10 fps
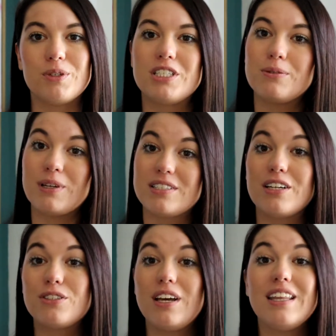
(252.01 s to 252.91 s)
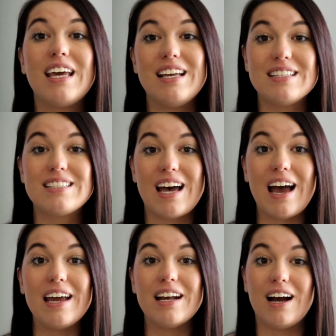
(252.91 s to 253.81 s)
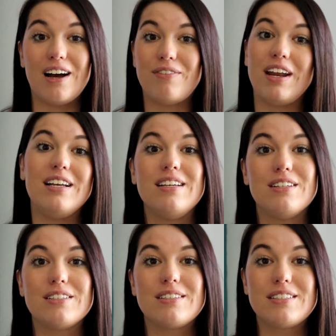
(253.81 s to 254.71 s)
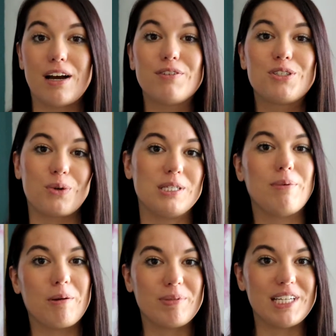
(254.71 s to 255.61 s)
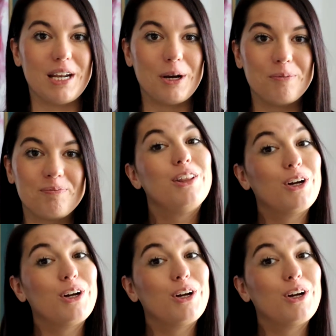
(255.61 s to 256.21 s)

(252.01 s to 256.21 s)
which is essentially the inside of any stuffed twice-baked potato.